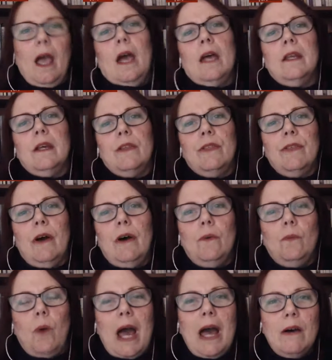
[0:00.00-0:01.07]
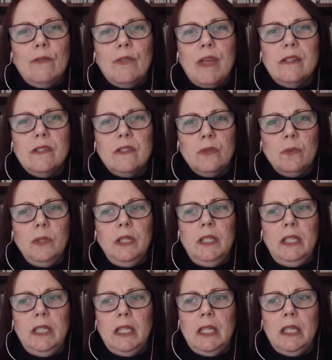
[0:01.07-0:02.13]
And I thought, wow, that's
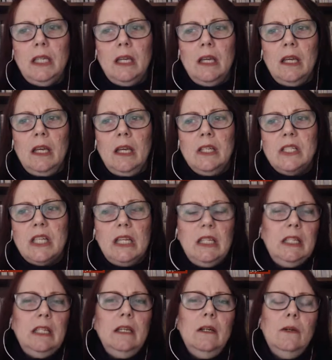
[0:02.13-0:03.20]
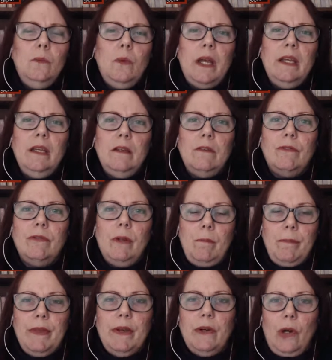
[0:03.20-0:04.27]
really taking away
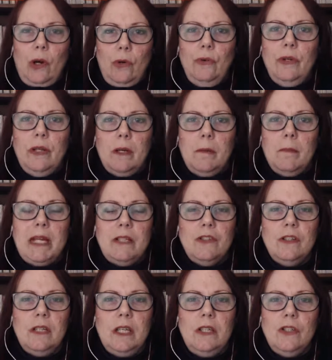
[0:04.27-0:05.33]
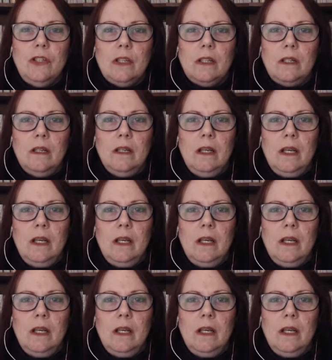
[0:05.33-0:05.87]
from their own imagination.